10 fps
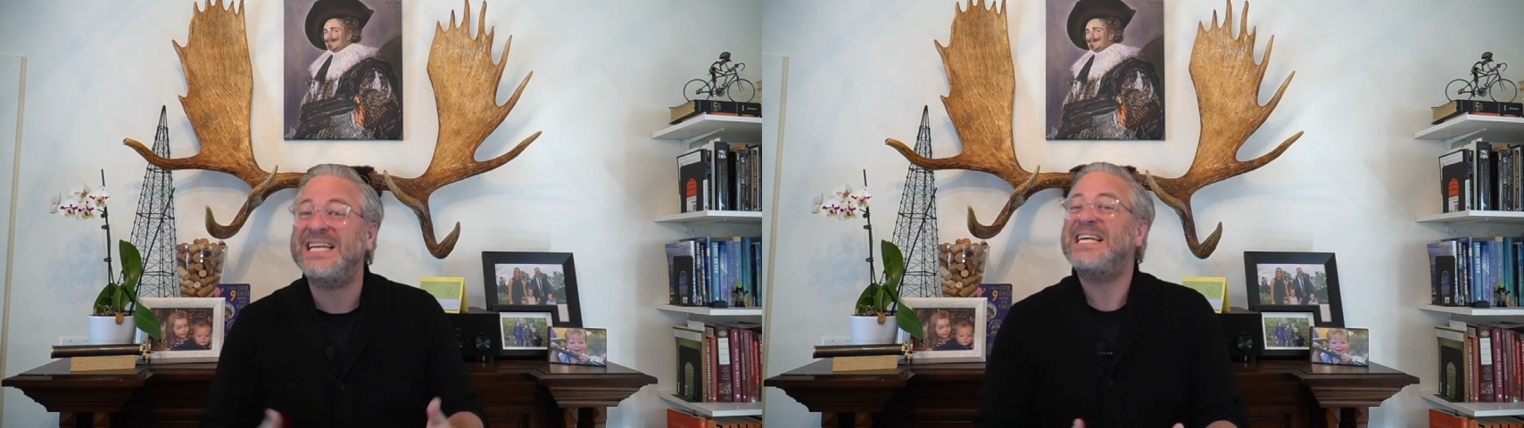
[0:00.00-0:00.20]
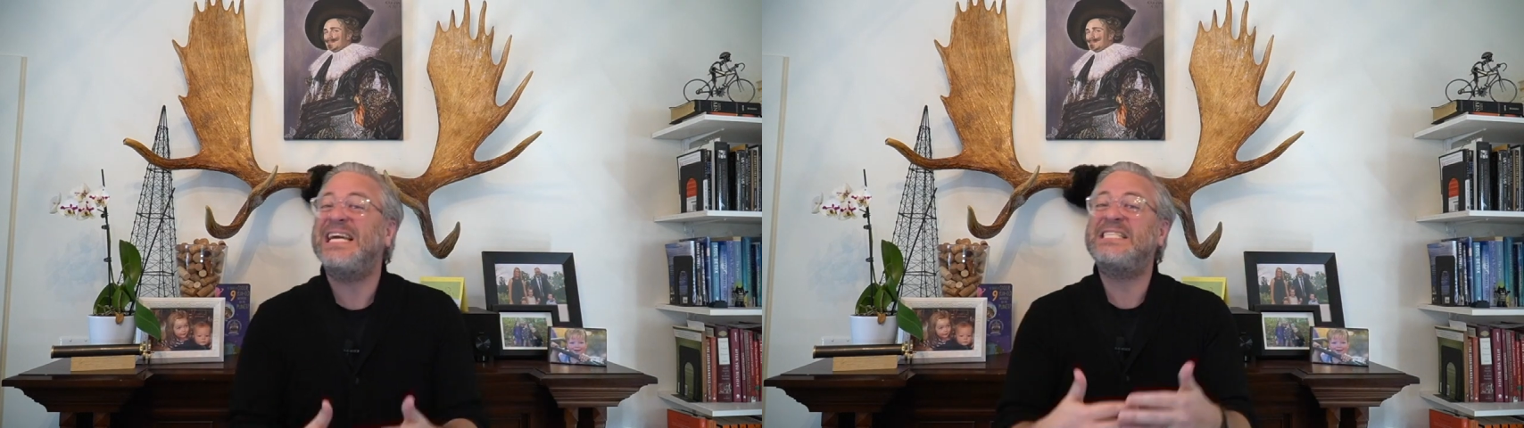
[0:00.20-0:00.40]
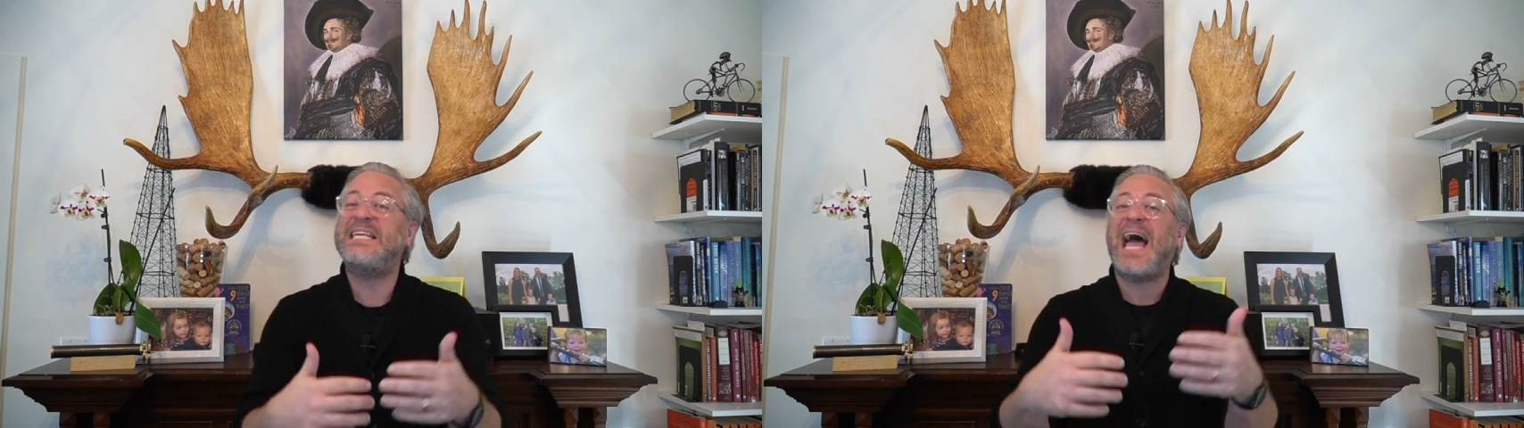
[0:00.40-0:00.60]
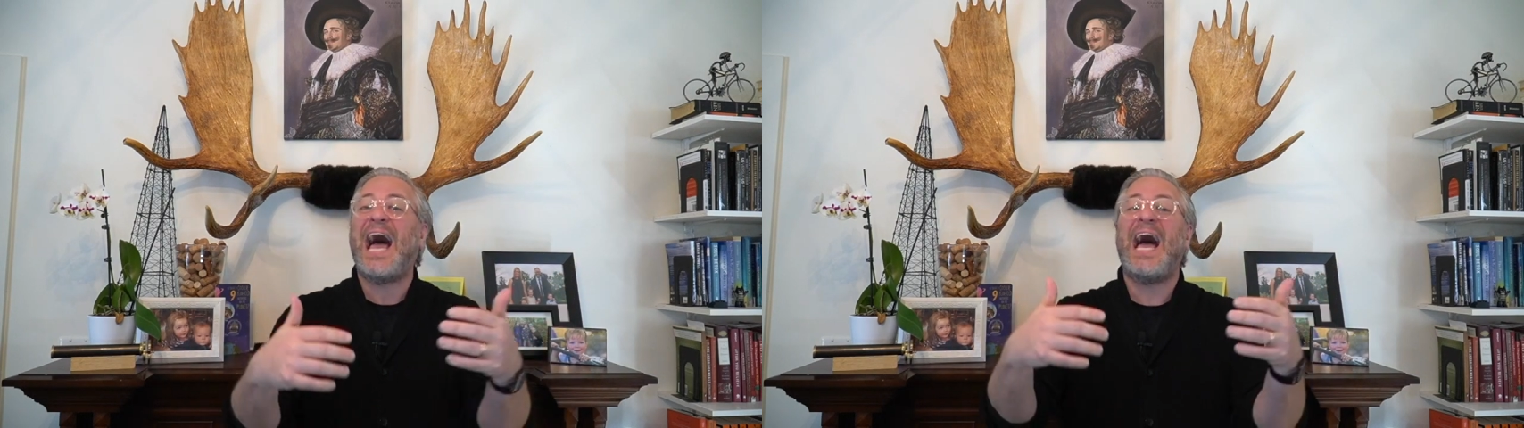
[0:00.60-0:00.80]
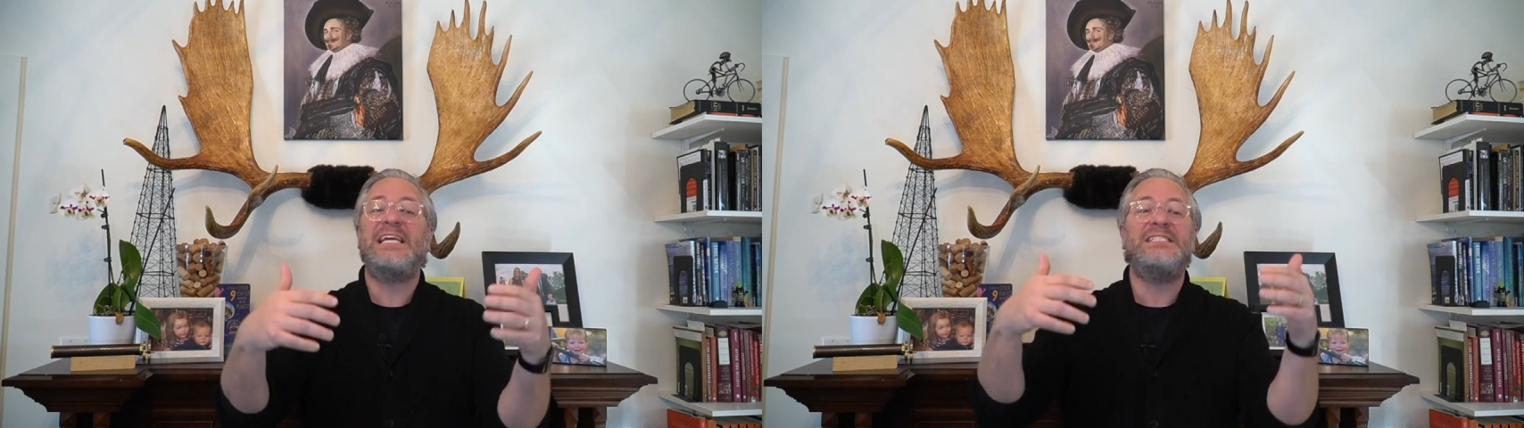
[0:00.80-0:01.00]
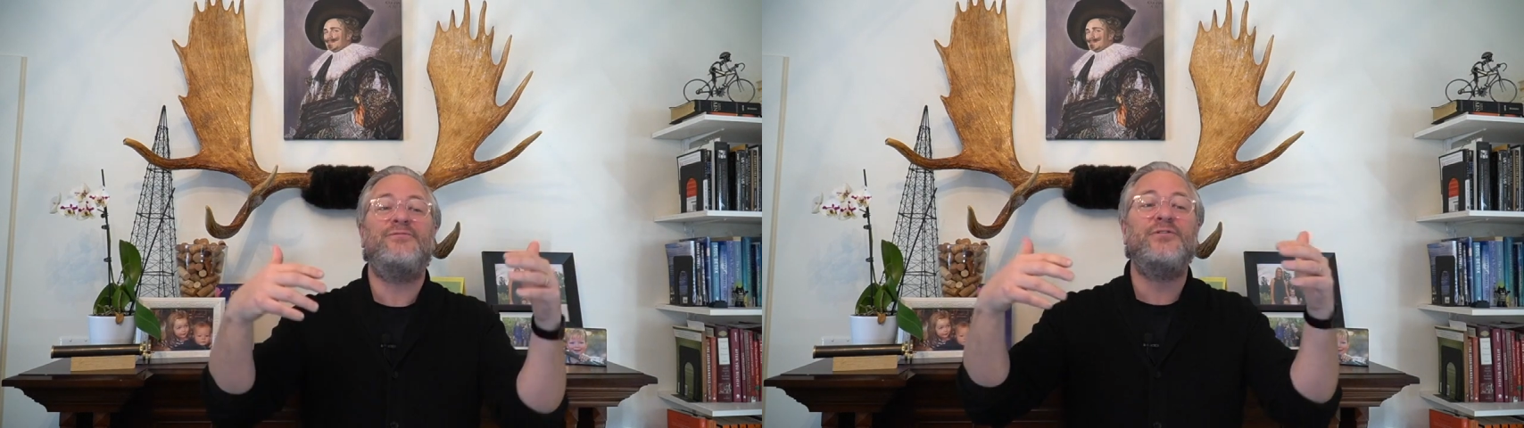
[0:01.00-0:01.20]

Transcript: It's an act of